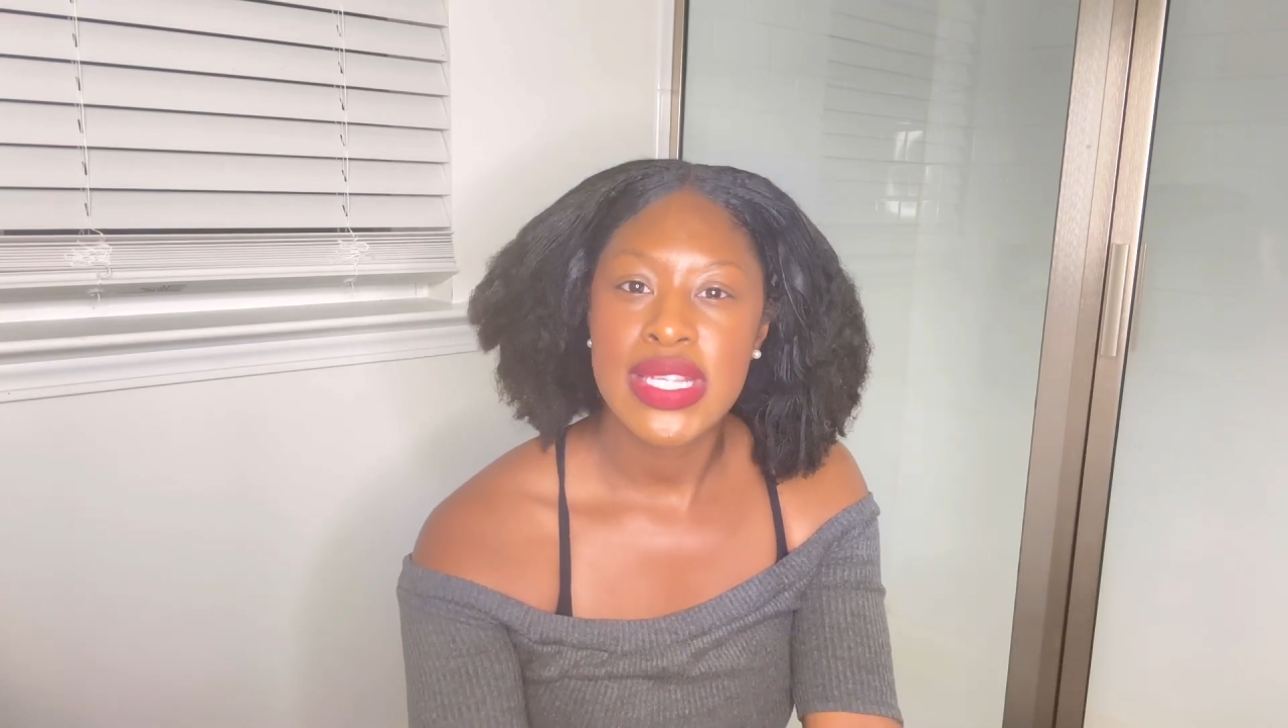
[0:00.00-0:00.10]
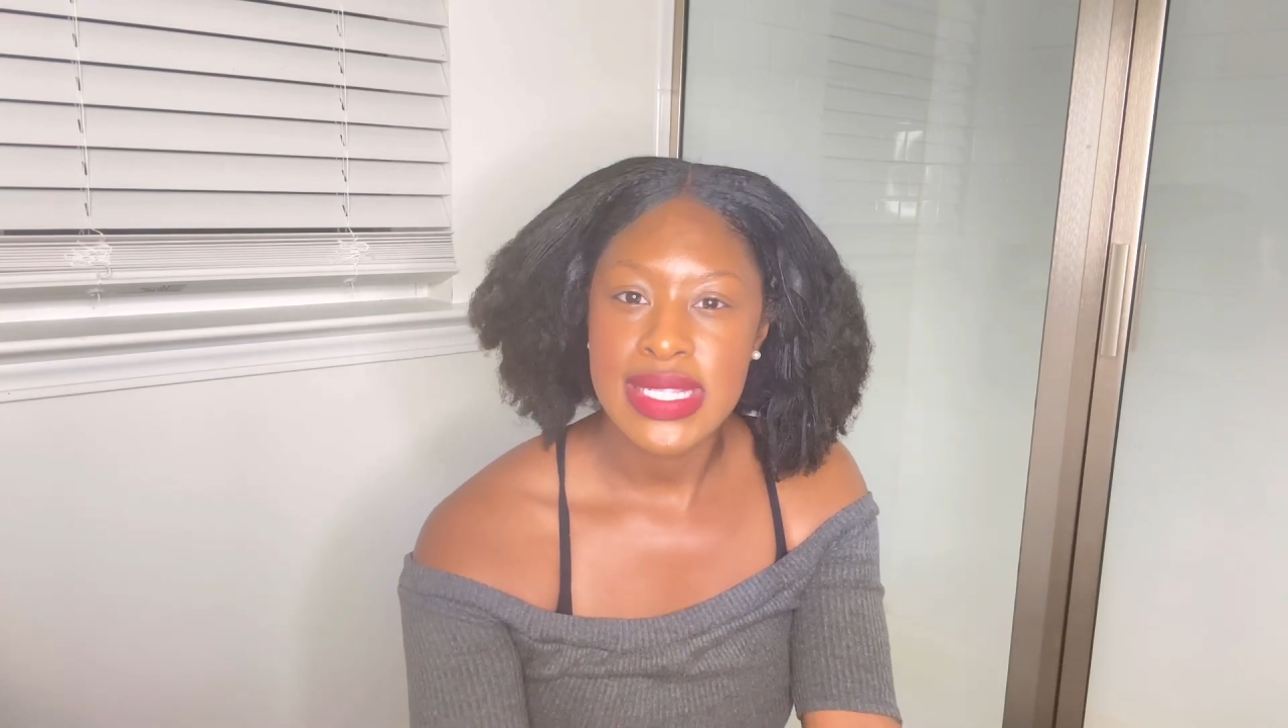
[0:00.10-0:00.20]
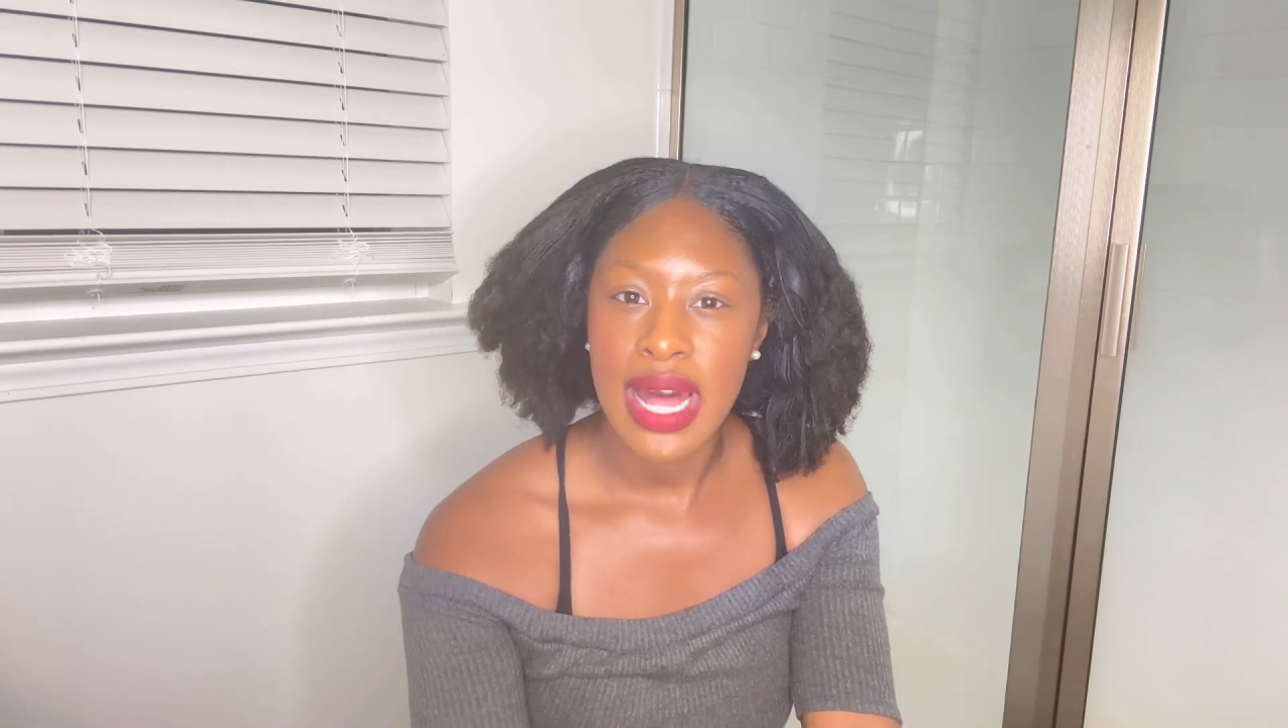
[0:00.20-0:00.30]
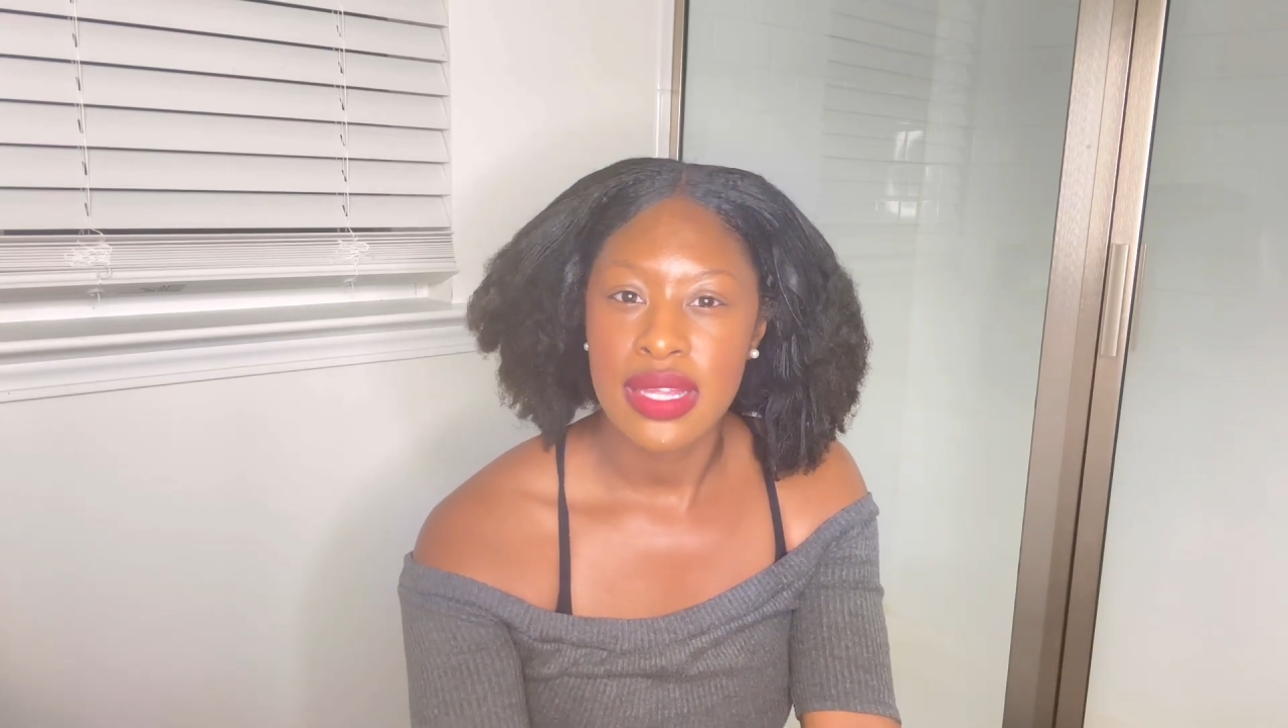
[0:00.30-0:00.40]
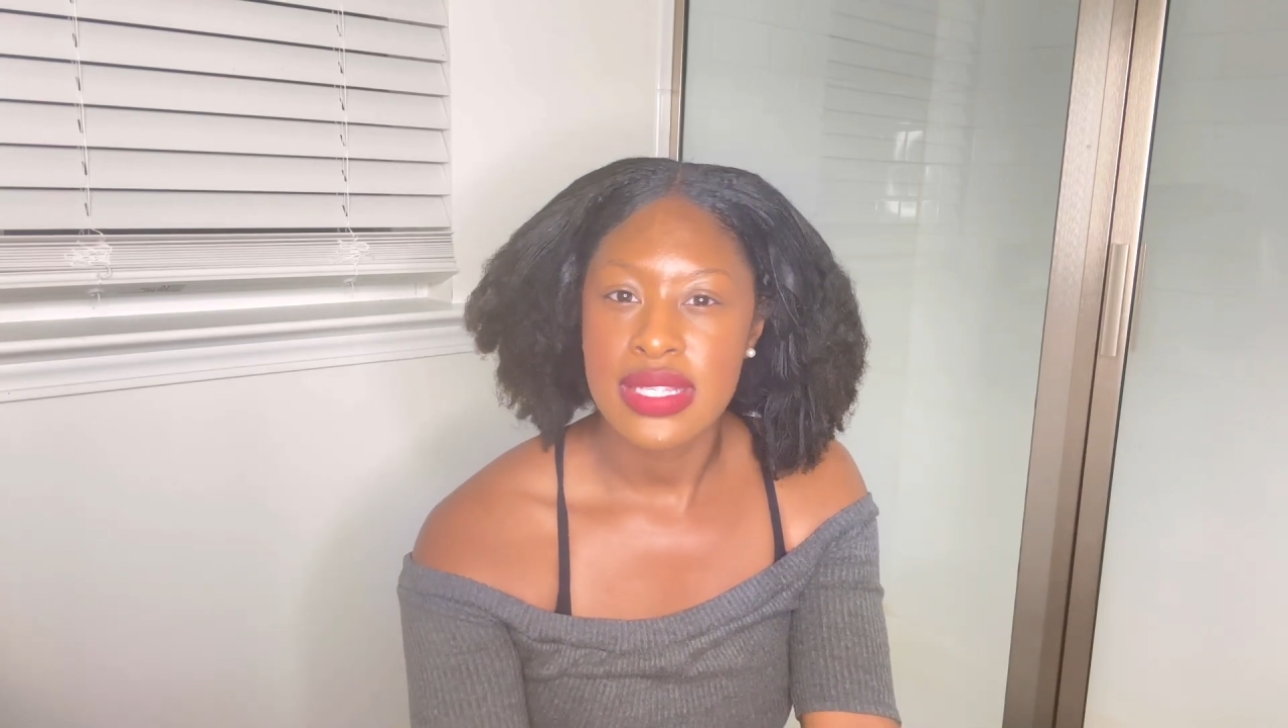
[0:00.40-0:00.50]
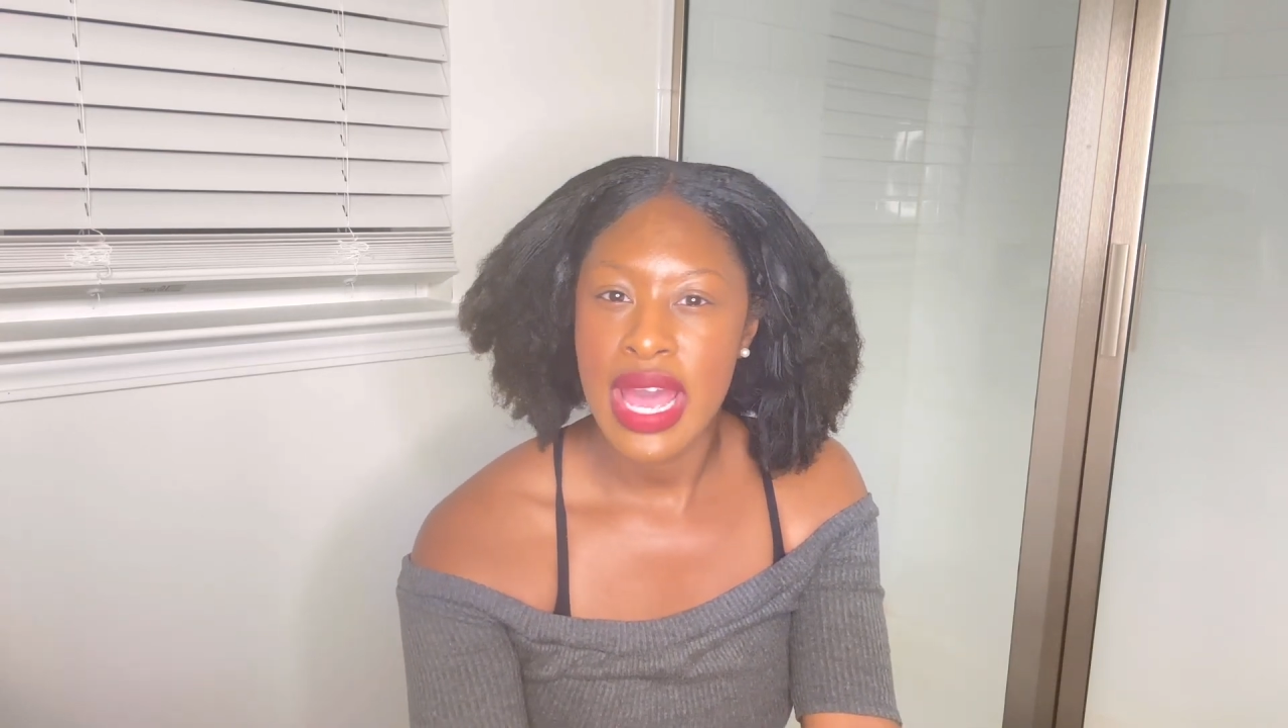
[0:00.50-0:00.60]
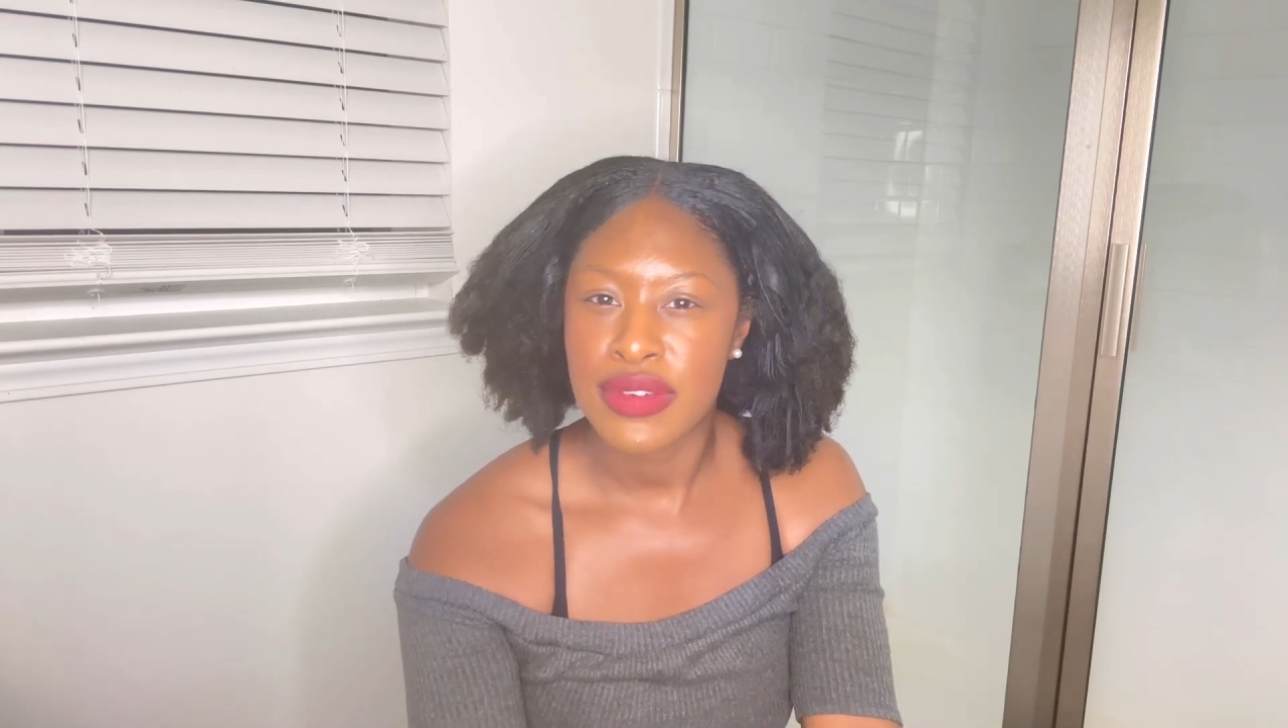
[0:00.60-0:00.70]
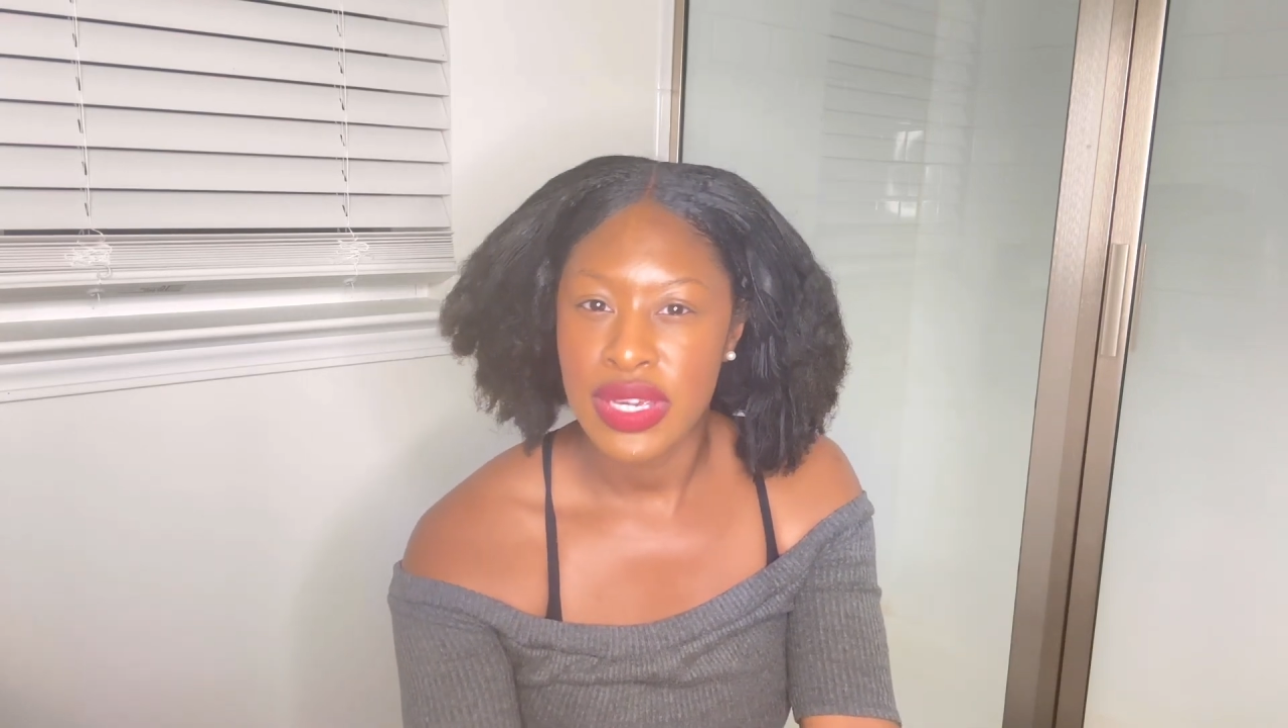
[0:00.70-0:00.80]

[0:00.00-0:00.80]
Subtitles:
stylist to have your